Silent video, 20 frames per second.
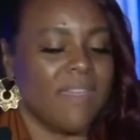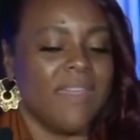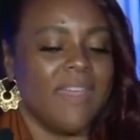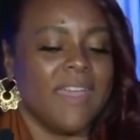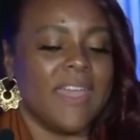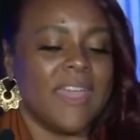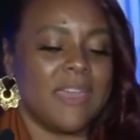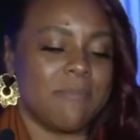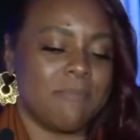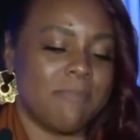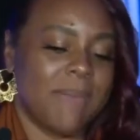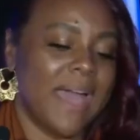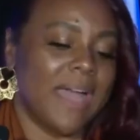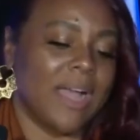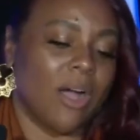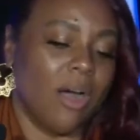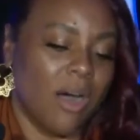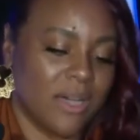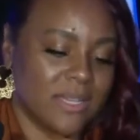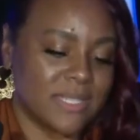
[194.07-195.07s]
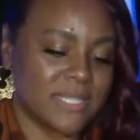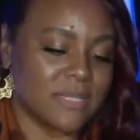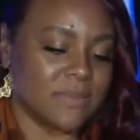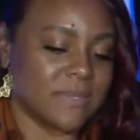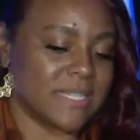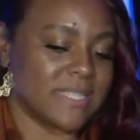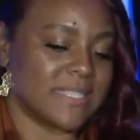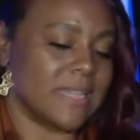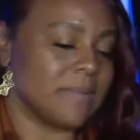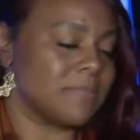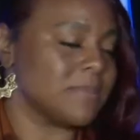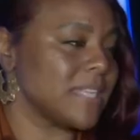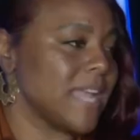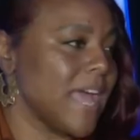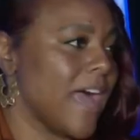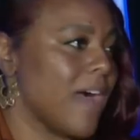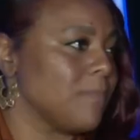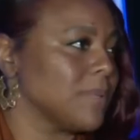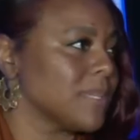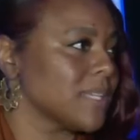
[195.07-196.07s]
MPAC also accepted
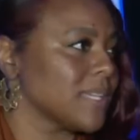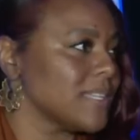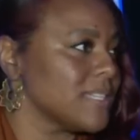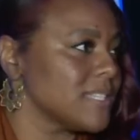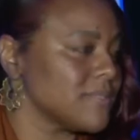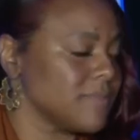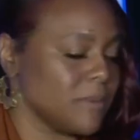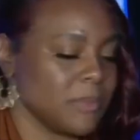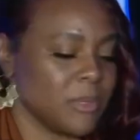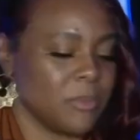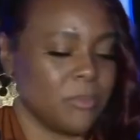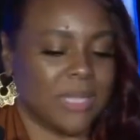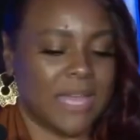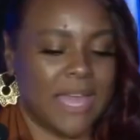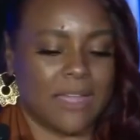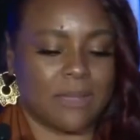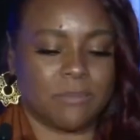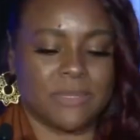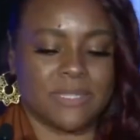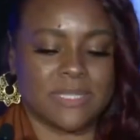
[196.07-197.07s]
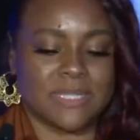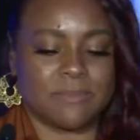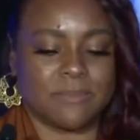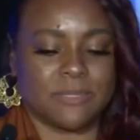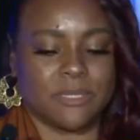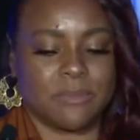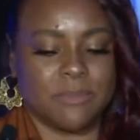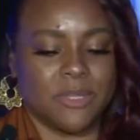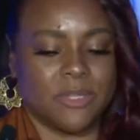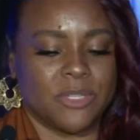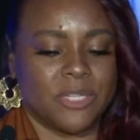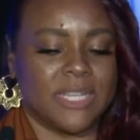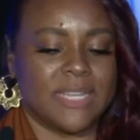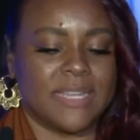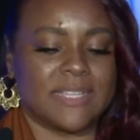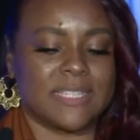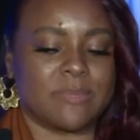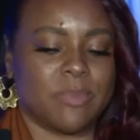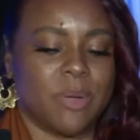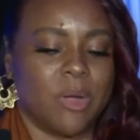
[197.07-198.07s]
applicants from the black Muslim community
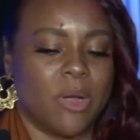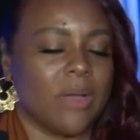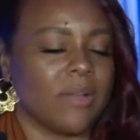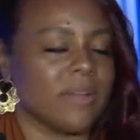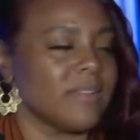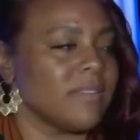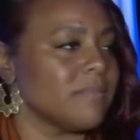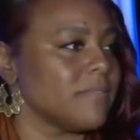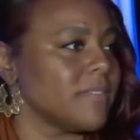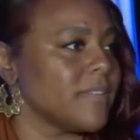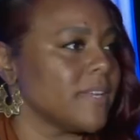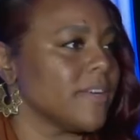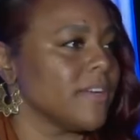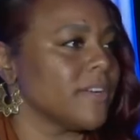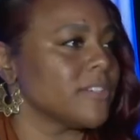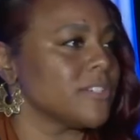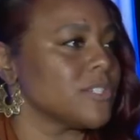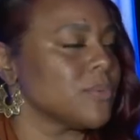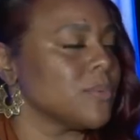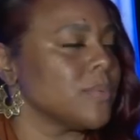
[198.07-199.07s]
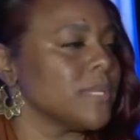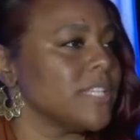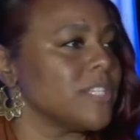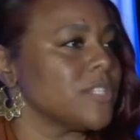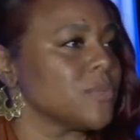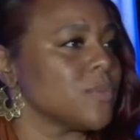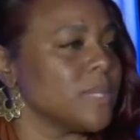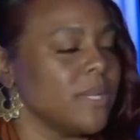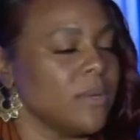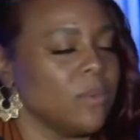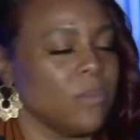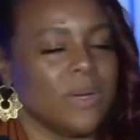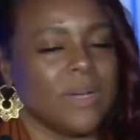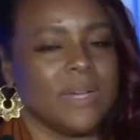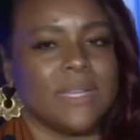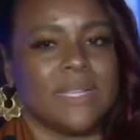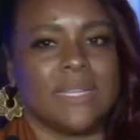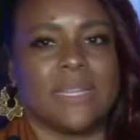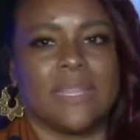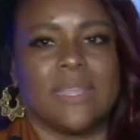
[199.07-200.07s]
as part of their
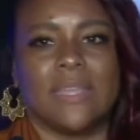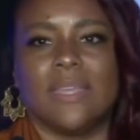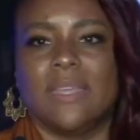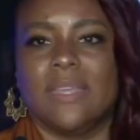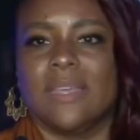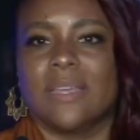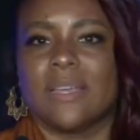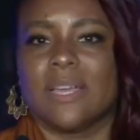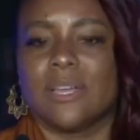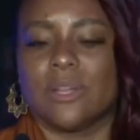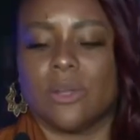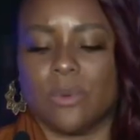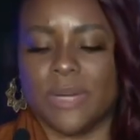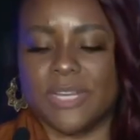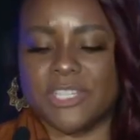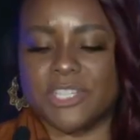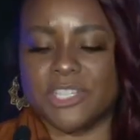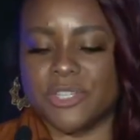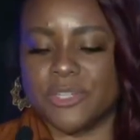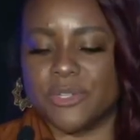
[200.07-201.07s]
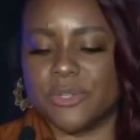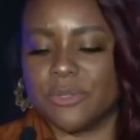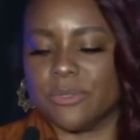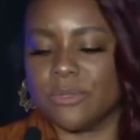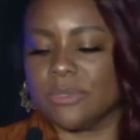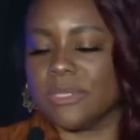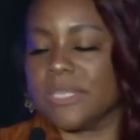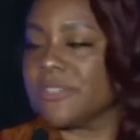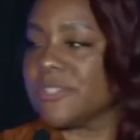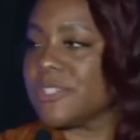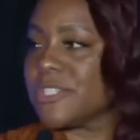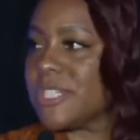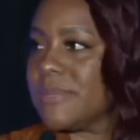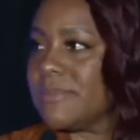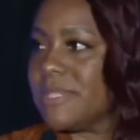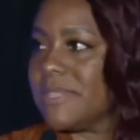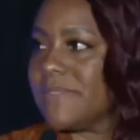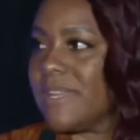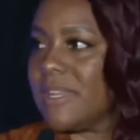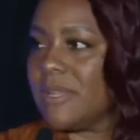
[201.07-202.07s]
2021 Congressional
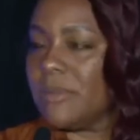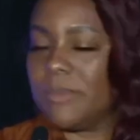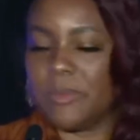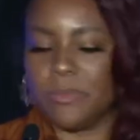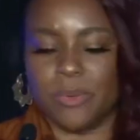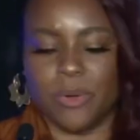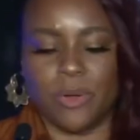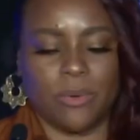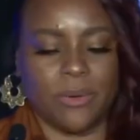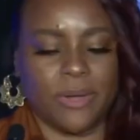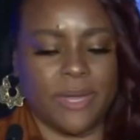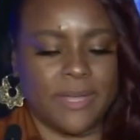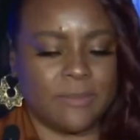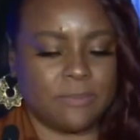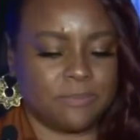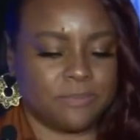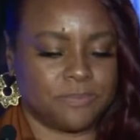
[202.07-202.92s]
Leadership Development Program.